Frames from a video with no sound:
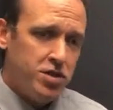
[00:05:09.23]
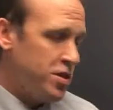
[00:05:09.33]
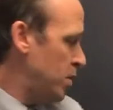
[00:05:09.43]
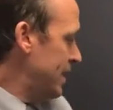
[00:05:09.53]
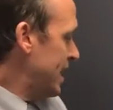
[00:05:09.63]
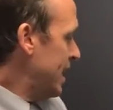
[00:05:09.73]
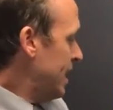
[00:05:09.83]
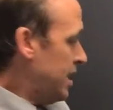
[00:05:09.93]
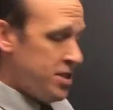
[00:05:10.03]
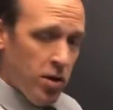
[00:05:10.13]
So
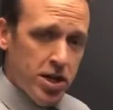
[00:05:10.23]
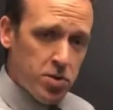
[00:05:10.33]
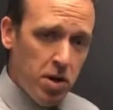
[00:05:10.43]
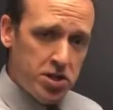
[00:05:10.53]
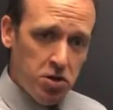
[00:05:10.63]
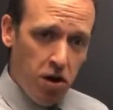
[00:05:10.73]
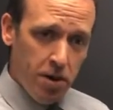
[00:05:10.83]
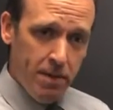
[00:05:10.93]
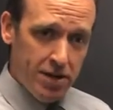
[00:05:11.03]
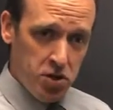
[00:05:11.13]
here's what I want to
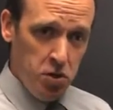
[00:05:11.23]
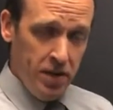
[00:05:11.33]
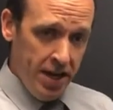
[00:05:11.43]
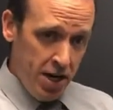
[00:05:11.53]
talk about too.